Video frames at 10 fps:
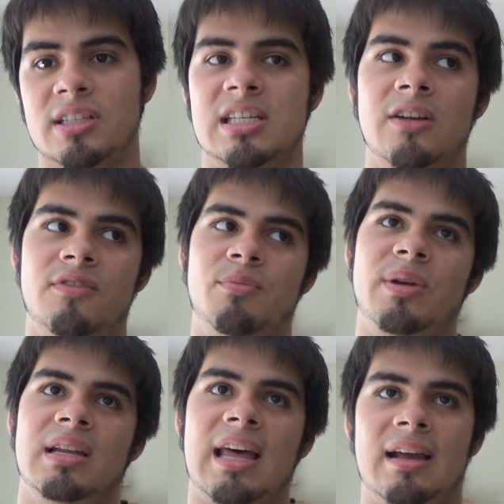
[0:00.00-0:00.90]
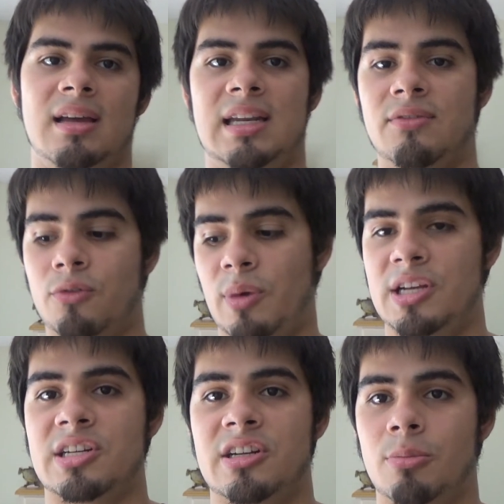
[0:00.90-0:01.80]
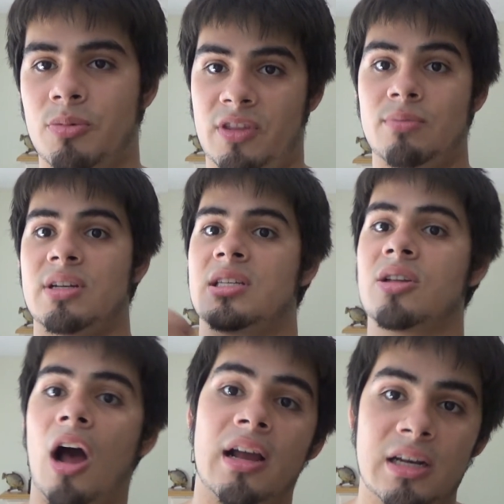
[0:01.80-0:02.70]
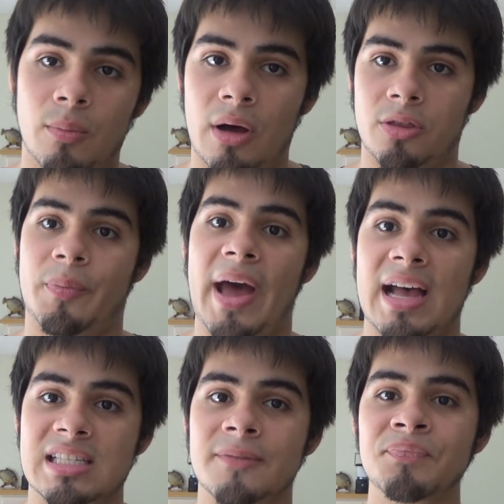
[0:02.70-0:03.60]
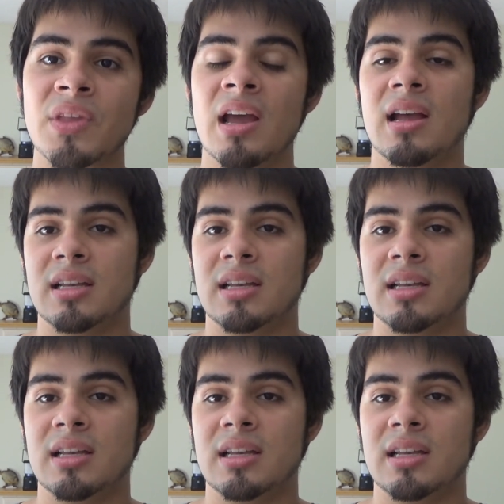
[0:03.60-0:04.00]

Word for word: instead of it being like an information dump of them just talking about the past.